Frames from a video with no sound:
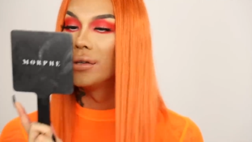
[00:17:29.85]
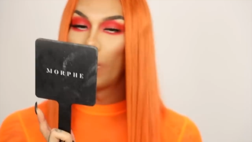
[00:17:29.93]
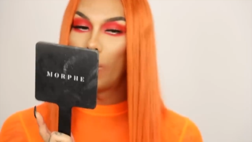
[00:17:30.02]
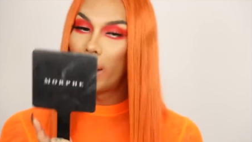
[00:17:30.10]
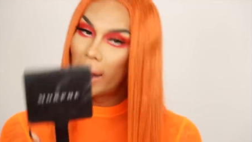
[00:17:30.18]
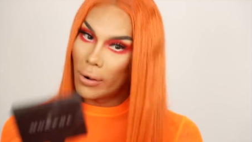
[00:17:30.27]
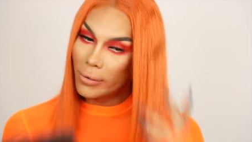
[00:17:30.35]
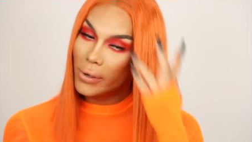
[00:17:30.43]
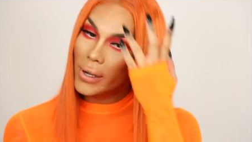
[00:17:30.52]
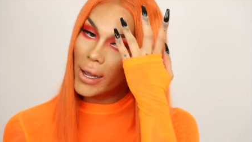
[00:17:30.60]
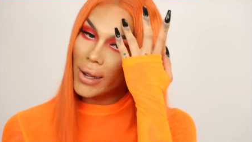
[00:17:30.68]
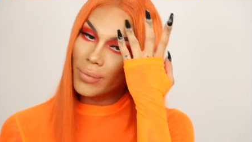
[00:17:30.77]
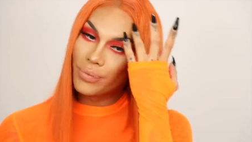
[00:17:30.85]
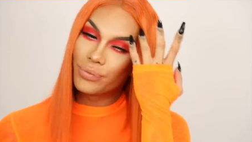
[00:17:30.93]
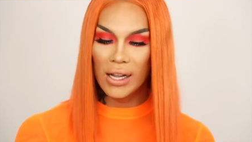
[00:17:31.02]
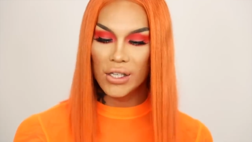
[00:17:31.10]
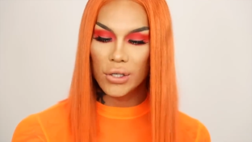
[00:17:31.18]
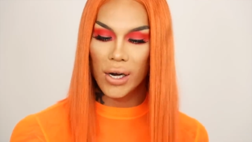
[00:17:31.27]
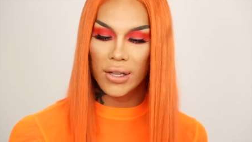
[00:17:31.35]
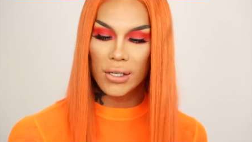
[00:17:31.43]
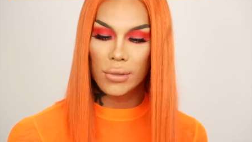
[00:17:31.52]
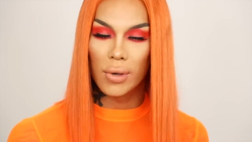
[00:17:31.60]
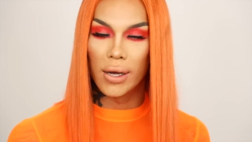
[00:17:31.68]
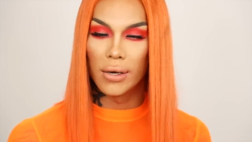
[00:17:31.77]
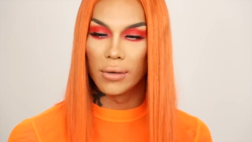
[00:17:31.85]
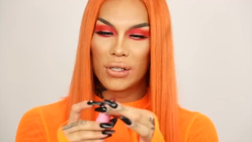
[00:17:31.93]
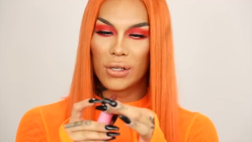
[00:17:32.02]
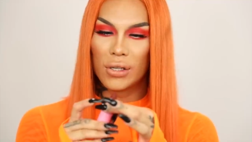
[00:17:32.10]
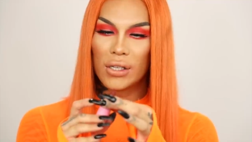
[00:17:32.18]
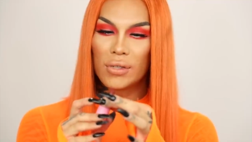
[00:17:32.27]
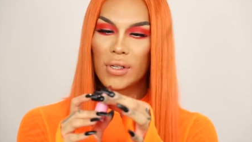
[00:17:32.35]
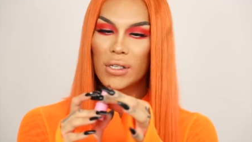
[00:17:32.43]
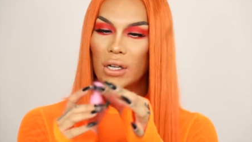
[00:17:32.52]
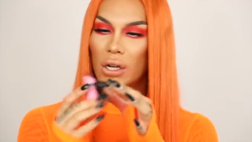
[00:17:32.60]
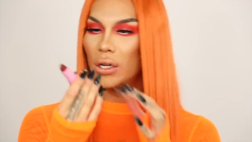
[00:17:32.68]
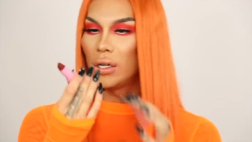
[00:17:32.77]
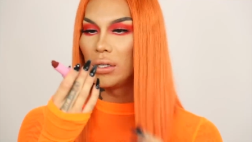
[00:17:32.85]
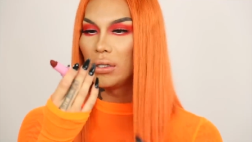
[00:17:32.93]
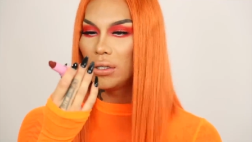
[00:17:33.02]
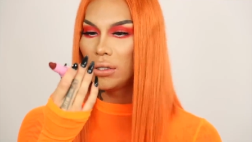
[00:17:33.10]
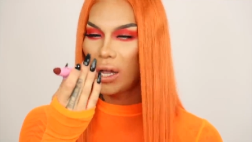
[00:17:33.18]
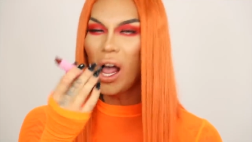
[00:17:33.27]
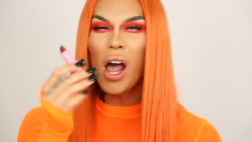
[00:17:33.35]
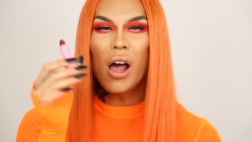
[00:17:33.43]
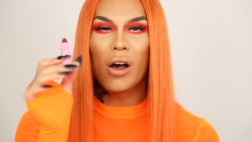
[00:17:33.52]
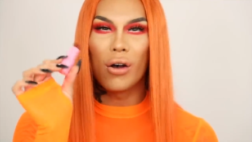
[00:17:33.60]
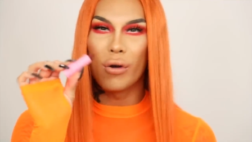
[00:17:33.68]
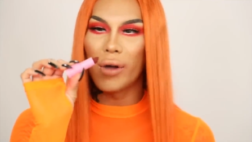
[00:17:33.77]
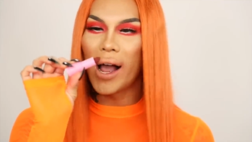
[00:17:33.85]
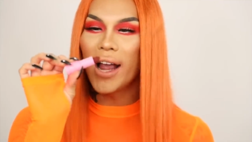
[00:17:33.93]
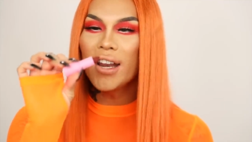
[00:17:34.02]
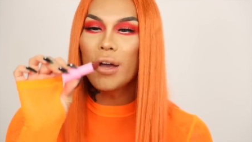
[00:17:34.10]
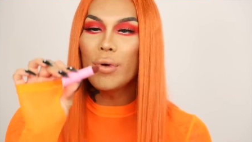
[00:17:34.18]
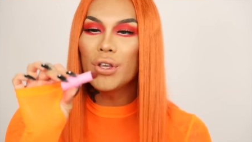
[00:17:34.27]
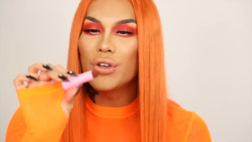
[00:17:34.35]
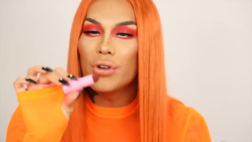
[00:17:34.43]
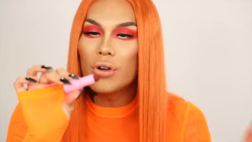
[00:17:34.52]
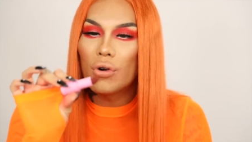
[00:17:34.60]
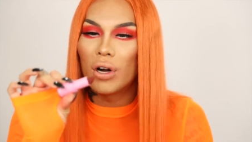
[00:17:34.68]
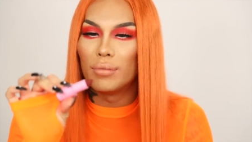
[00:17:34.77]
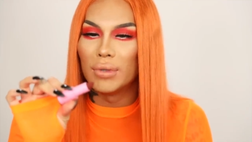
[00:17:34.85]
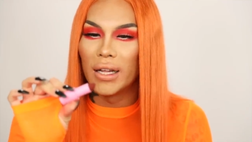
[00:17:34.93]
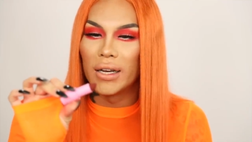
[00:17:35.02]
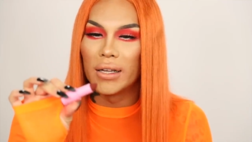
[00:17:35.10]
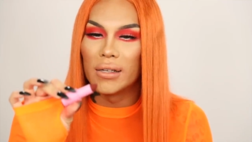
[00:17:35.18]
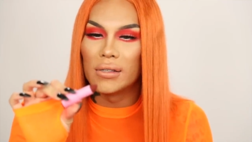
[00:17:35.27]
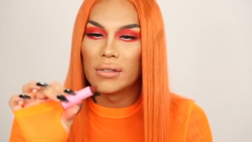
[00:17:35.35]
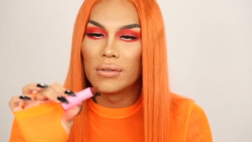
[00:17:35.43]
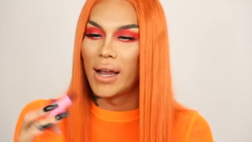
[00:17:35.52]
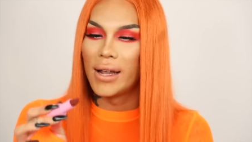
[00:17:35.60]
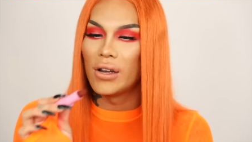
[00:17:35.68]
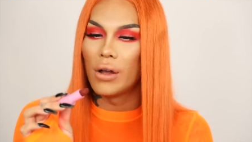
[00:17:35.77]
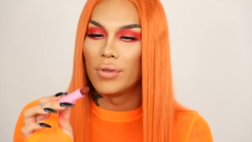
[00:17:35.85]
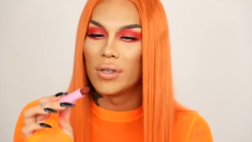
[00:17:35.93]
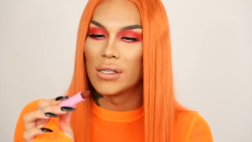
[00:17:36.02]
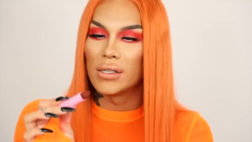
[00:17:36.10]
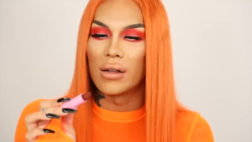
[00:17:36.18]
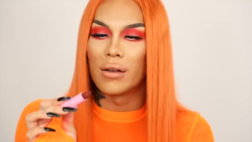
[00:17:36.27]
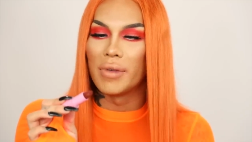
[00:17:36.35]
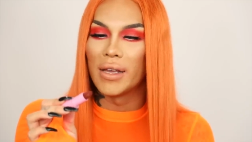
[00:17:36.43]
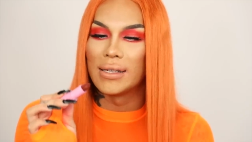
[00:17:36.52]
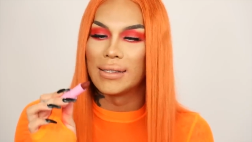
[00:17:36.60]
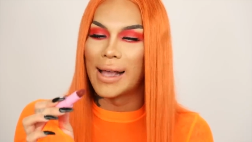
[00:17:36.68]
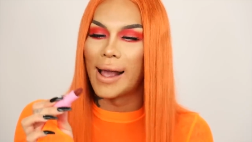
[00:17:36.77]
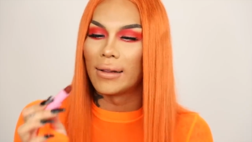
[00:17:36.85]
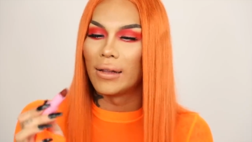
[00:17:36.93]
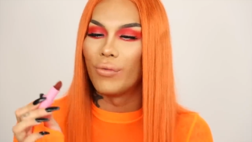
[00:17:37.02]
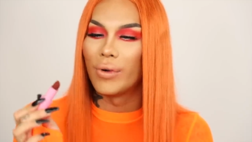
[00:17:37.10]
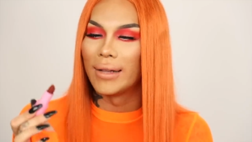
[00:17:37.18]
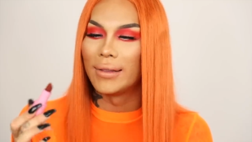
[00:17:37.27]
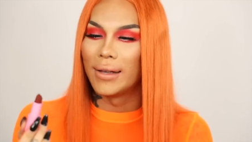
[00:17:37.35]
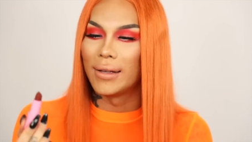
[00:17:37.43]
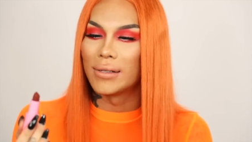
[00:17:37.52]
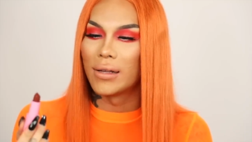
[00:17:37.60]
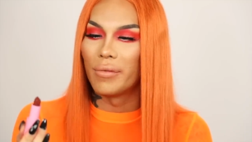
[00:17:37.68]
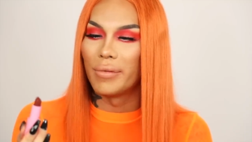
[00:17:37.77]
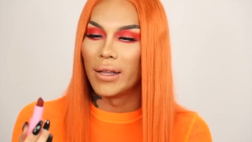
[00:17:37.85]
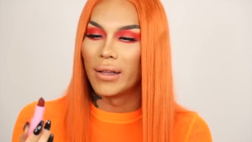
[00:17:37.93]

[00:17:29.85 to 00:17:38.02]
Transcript: Wow. Okay, let's try this one. So this one is called, oh, I know what Unicorn Blood is. I know this is gonna be exactly what I think it's gonna be.